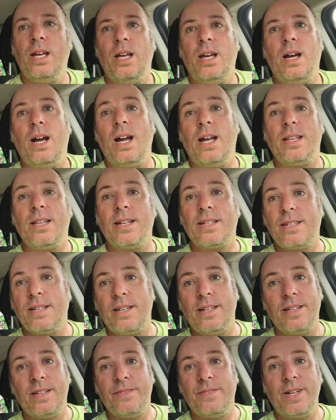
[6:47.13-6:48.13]
all right that's the
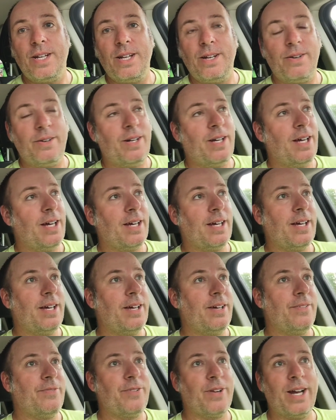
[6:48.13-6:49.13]
end of the video
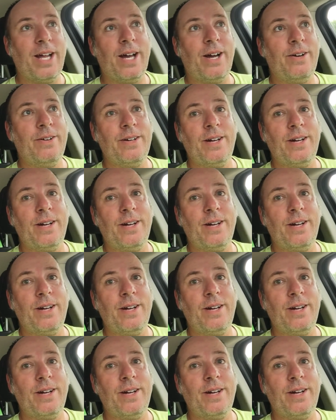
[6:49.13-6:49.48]
for now